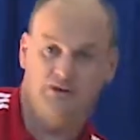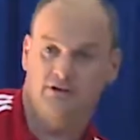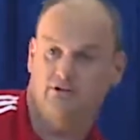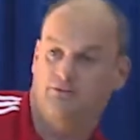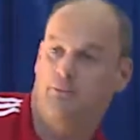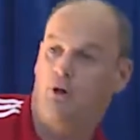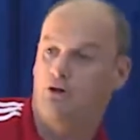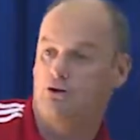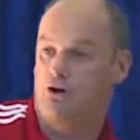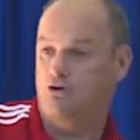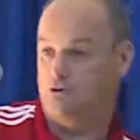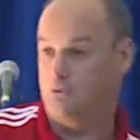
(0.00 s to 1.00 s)
in small
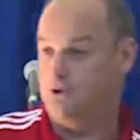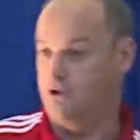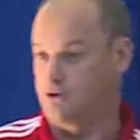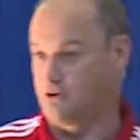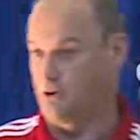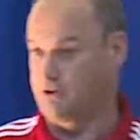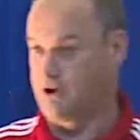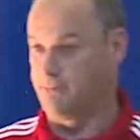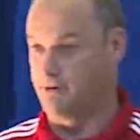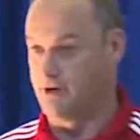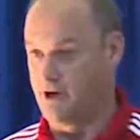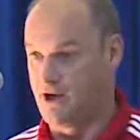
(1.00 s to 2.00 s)
goals without
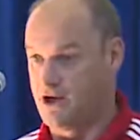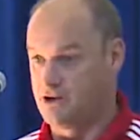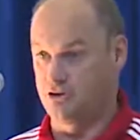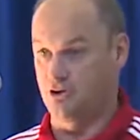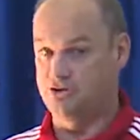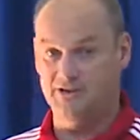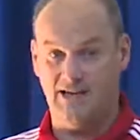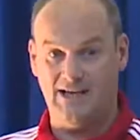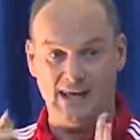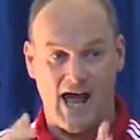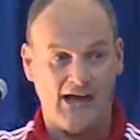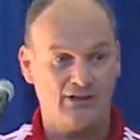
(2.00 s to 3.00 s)
goalkeeper. So they
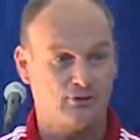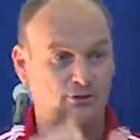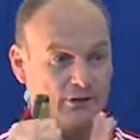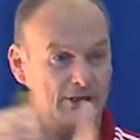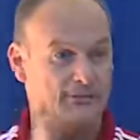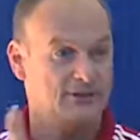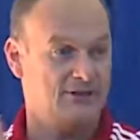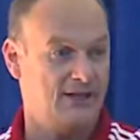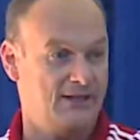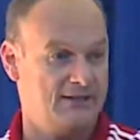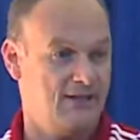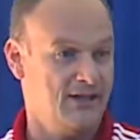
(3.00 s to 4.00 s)
like to
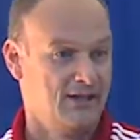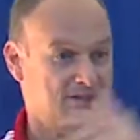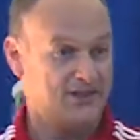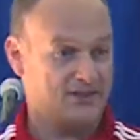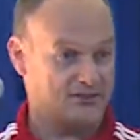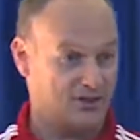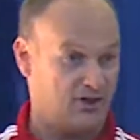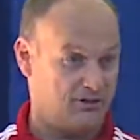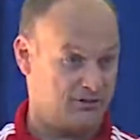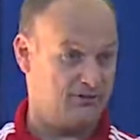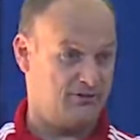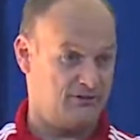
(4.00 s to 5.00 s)
imitate their
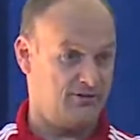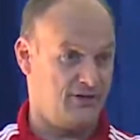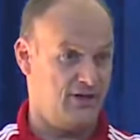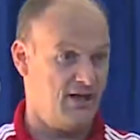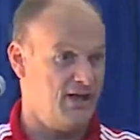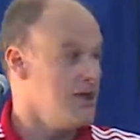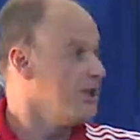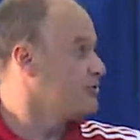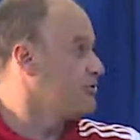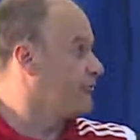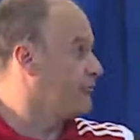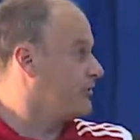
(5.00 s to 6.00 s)
stars. Yeah?
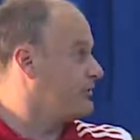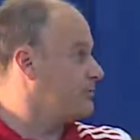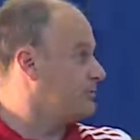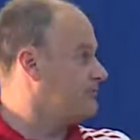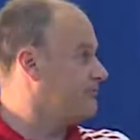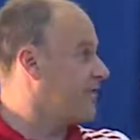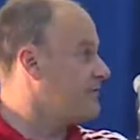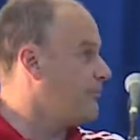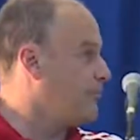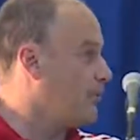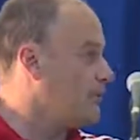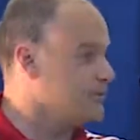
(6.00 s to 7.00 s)
So for us, it was very
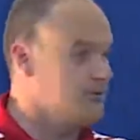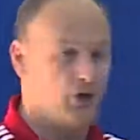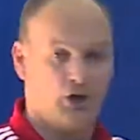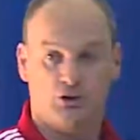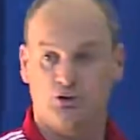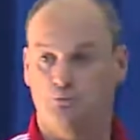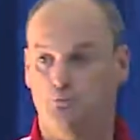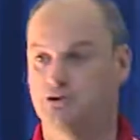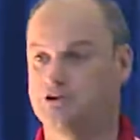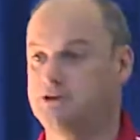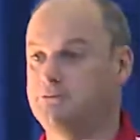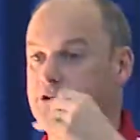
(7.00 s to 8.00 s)
important to put
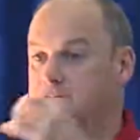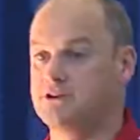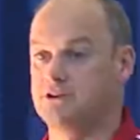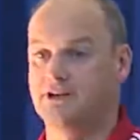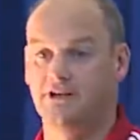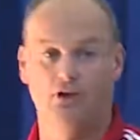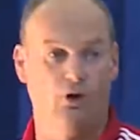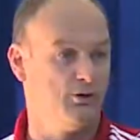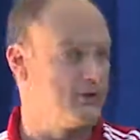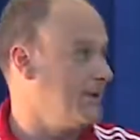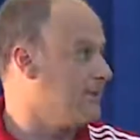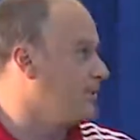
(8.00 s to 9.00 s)
immediately a
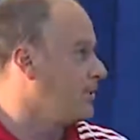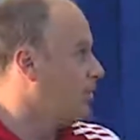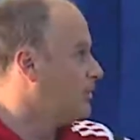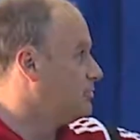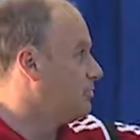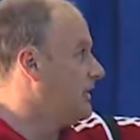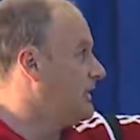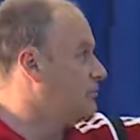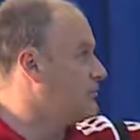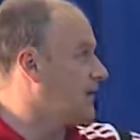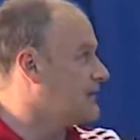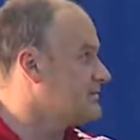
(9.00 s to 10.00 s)
goalkeeper. So here
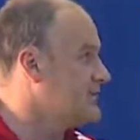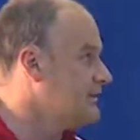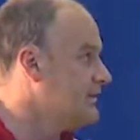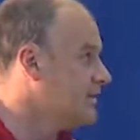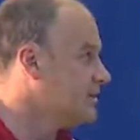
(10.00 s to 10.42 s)
you can see